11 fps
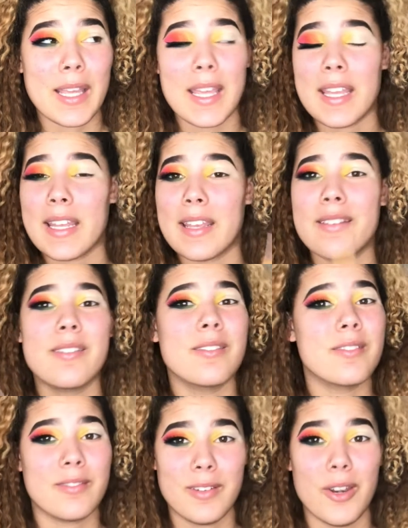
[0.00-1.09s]
and
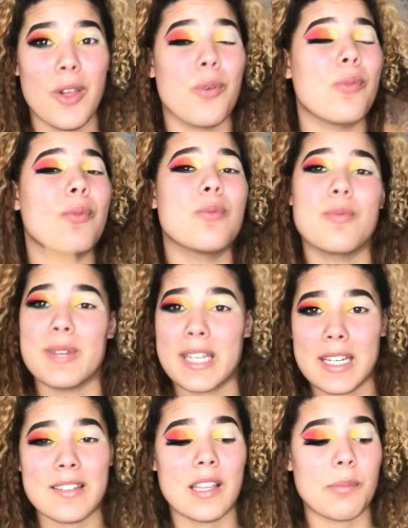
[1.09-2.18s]
no, we need
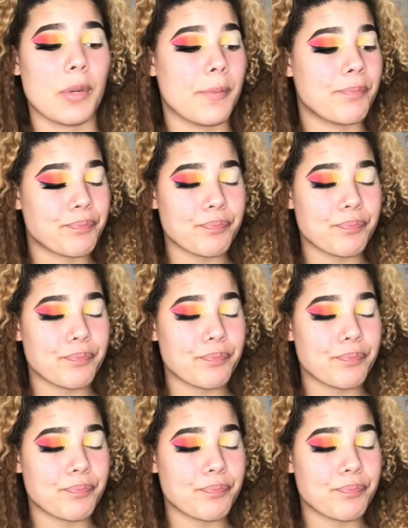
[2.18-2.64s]
it separate.